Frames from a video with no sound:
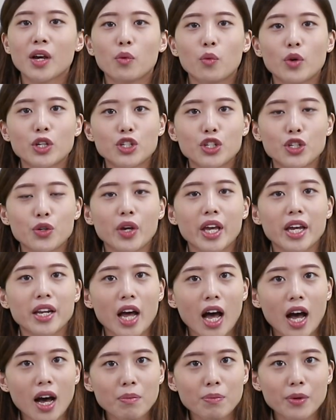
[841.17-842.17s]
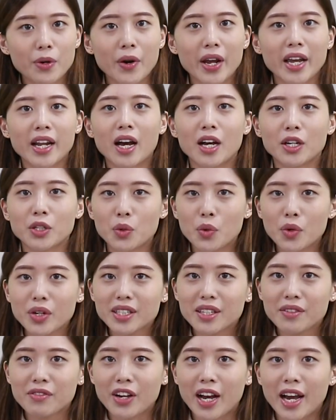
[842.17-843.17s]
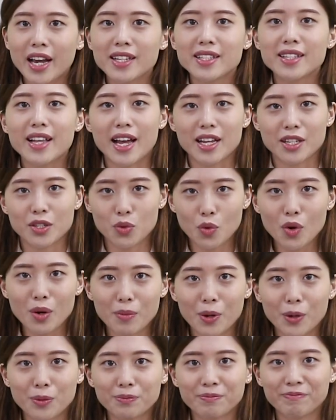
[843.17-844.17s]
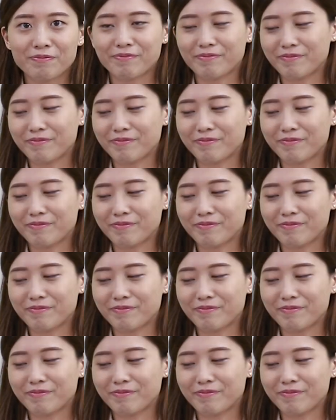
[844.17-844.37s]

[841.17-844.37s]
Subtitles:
which you can operate on your device as normal.